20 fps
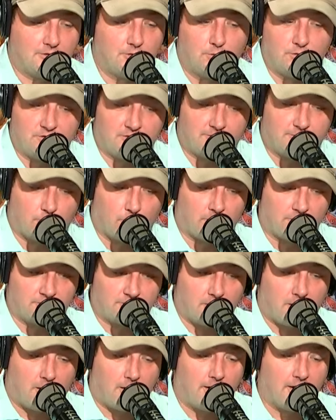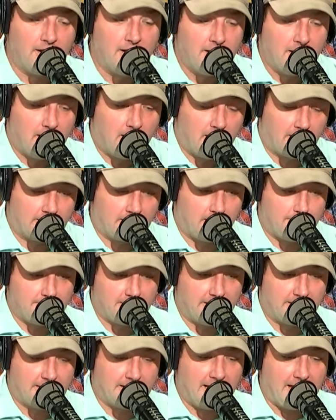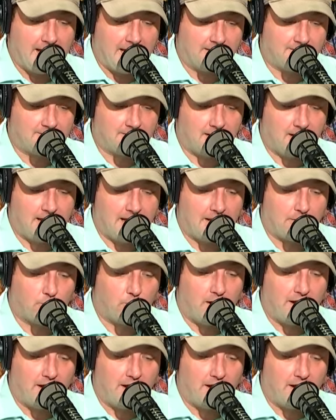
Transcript: who was a four-star, uh, come in at uh, at